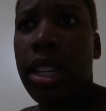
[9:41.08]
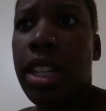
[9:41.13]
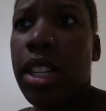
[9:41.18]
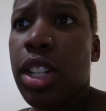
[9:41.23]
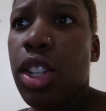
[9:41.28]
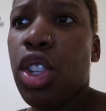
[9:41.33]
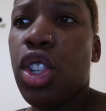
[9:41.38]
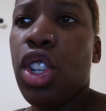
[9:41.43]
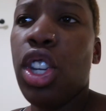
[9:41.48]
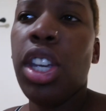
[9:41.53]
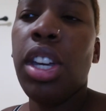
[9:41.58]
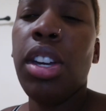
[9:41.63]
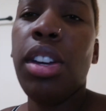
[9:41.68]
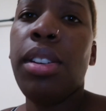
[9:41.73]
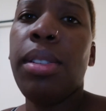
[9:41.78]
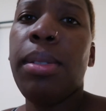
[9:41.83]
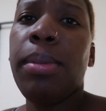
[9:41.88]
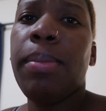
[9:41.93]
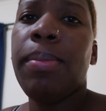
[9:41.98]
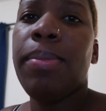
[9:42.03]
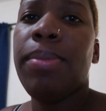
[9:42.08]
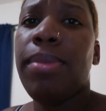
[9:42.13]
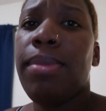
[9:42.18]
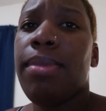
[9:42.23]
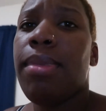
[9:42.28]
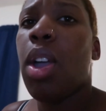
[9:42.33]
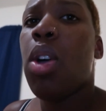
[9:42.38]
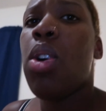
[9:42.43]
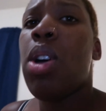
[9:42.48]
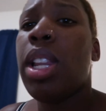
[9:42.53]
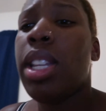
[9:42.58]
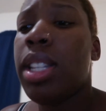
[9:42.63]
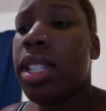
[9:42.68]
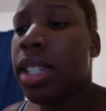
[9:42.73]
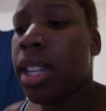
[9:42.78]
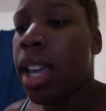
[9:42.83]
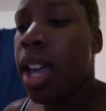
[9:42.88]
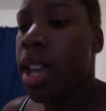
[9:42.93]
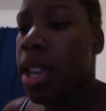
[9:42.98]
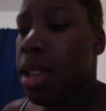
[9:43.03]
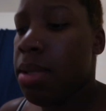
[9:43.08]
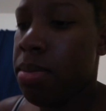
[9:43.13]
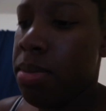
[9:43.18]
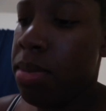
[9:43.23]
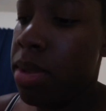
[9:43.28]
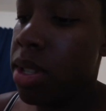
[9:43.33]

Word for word: this chair all this time.